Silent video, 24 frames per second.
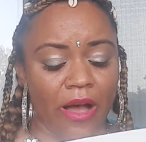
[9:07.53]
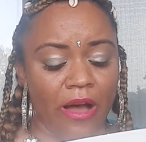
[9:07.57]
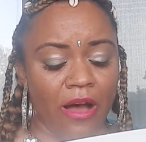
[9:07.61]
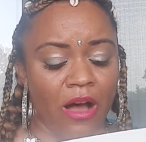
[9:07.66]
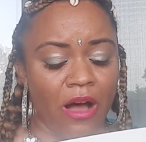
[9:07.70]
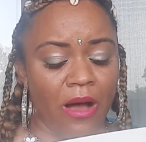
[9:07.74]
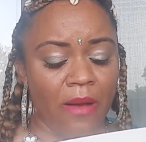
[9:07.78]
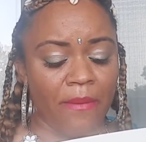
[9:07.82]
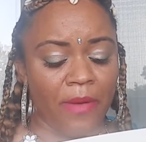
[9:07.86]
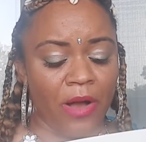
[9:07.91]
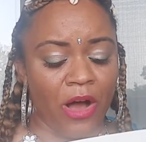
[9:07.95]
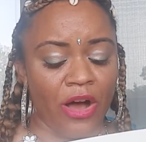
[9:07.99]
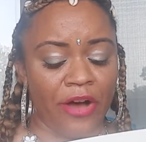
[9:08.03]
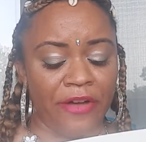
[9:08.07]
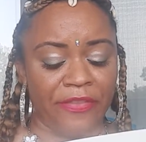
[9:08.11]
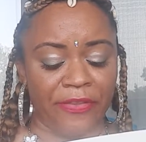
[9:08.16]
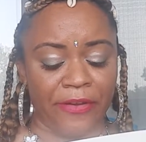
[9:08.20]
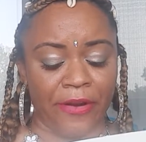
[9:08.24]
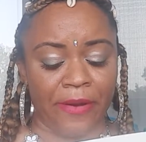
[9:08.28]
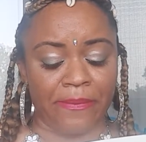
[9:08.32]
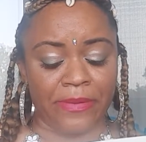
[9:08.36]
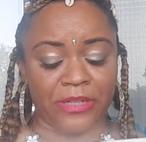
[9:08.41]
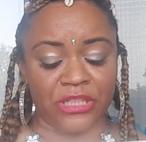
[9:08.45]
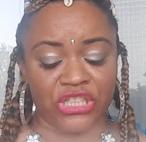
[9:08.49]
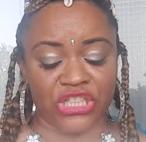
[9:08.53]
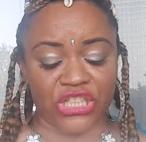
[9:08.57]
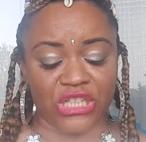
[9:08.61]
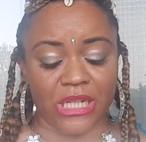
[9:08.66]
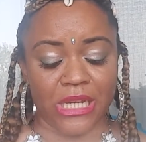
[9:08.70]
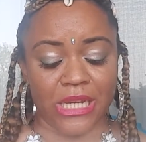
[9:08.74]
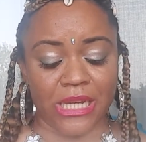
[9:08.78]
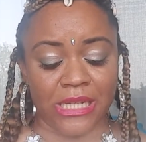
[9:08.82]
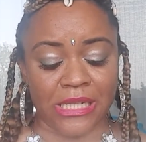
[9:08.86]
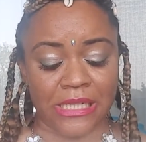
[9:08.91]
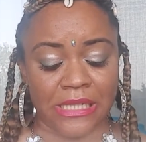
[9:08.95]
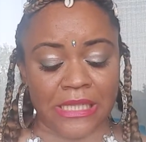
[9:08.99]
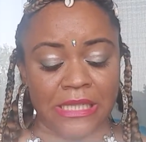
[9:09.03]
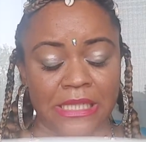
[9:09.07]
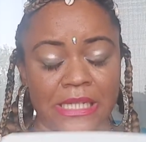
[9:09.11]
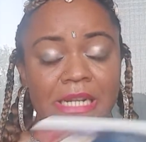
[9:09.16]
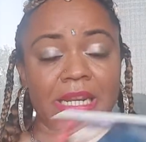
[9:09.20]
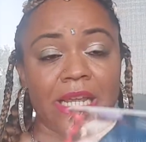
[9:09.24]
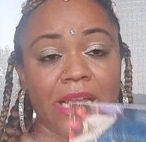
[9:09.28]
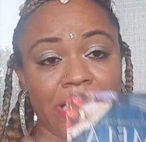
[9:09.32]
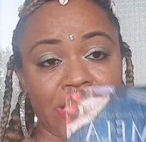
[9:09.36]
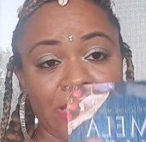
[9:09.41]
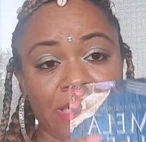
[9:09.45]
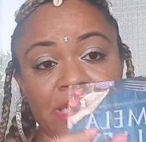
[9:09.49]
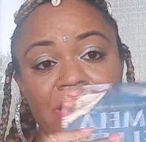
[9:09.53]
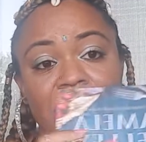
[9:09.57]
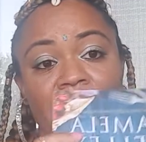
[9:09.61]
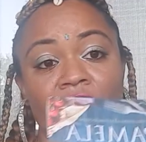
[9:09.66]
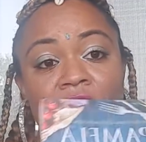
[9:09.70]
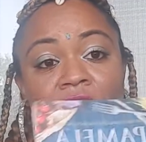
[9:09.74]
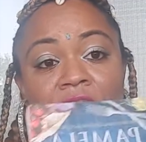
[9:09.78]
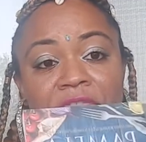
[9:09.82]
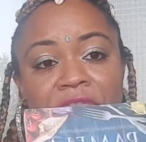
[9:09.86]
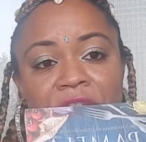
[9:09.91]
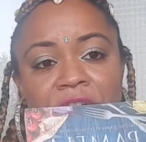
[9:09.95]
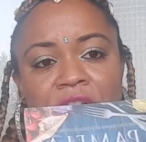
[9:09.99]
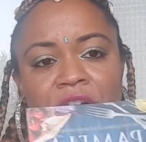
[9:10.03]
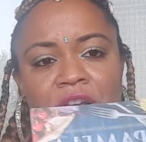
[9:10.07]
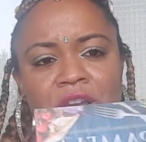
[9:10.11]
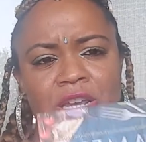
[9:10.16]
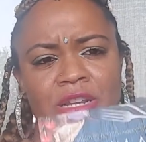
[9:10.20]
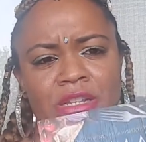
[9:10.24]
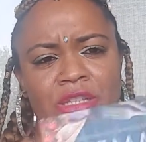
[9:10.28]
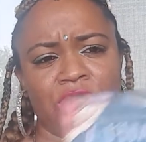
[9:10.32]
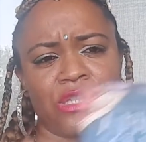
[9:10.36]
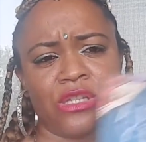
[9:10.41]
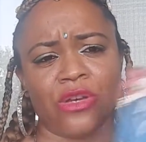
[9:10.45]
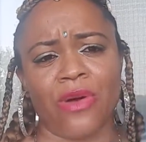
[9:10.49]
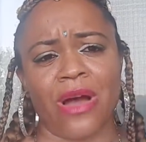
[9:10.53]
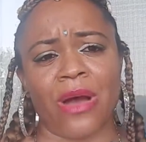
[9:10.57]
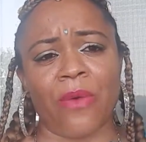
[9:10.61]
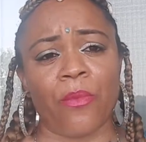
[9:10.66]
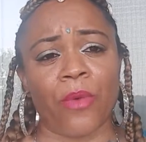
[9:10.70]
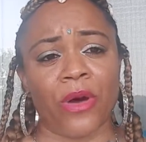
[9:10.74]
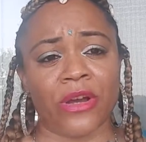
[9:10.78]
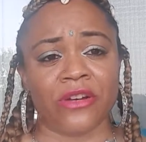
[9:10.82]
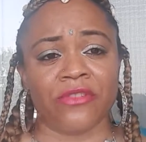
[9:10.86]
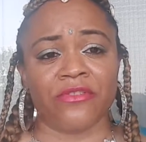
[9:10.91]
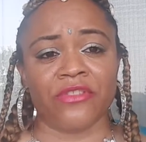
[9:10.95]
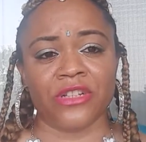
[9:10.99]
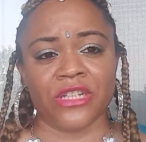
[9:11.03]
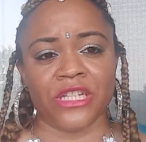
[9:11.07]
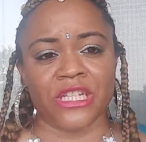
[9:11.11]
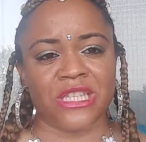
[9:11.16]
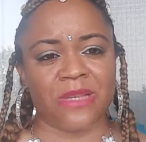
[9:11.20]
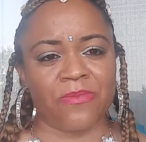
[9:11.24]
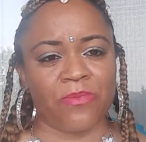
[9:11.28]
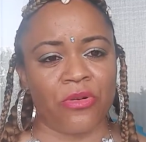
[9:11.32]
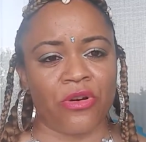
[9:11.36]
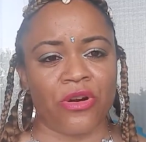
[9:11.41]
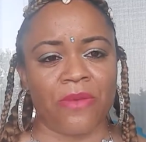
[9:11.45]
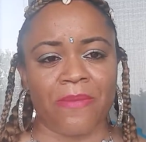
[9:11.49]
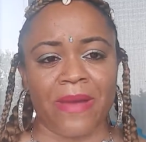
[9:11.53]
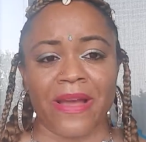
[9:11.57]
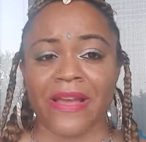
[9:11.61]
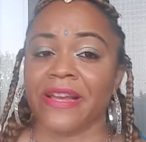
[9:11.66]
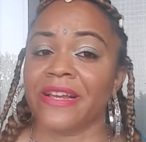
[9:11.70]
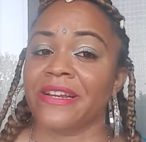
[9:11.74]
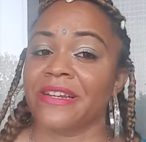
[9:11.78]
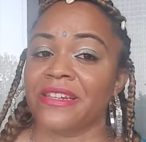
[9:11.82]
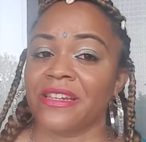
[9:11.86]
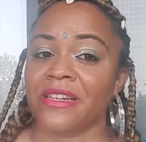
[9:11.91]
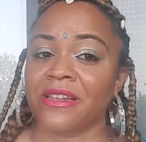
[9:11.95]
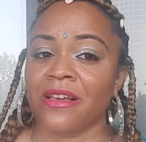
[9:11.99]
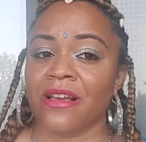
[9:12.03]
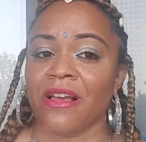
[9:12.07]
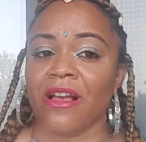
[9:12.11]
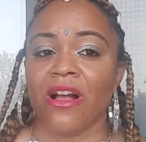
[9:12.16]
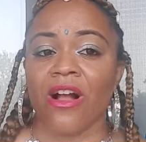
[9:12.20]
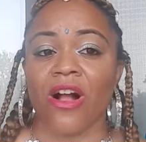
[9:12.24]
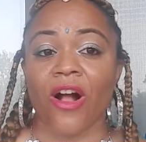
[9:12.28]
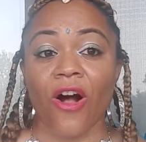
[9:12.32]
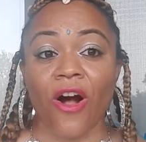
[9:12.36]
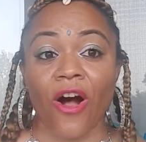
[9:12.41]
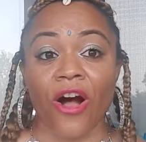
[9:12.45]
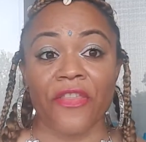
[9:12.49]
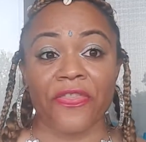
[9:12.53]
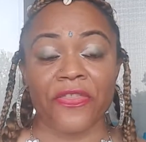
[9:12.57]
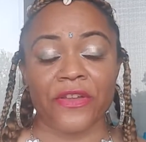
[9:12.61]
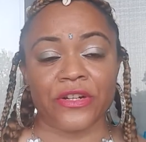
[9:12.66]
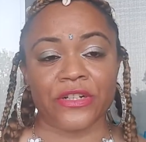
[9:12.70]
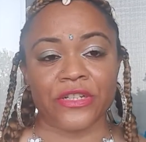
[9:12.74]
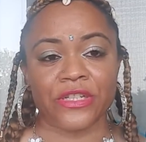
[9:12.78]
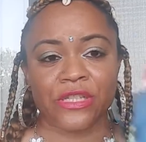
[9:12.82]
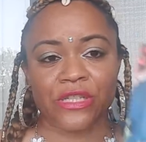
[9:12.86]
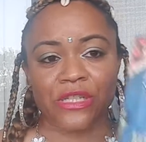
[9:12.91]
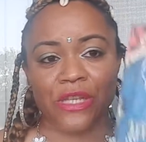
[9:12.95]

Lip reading: author, but she is an indie author, and so I want to really support my indie authors.